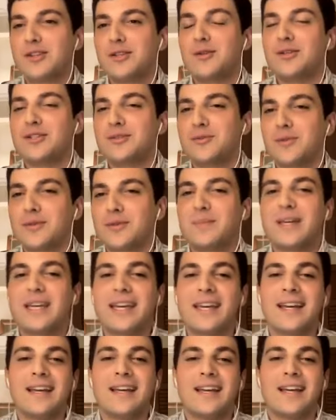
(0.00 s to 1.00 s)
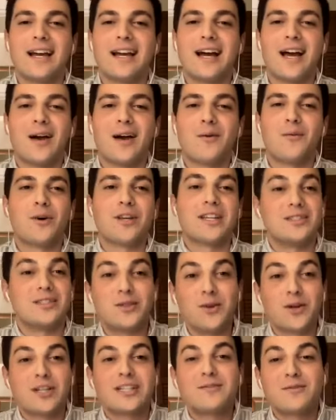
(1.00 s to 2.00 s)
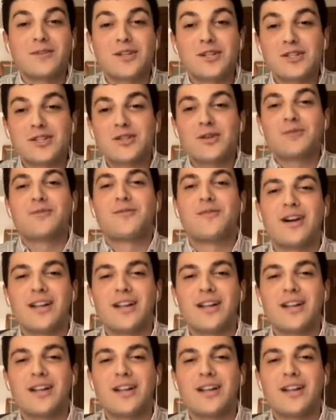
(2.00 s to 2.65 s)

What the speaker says: Lewis would be, what is your definition of